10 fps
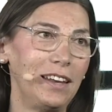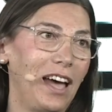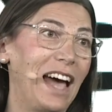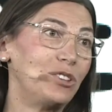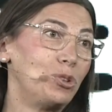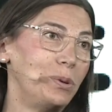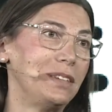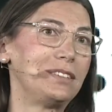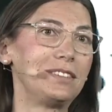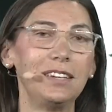at
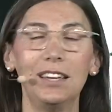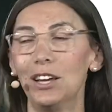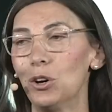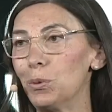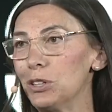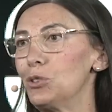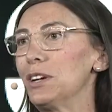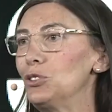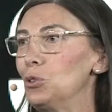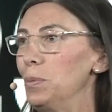Twist, we
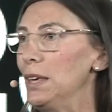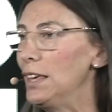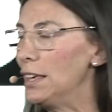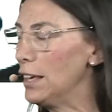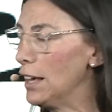try to be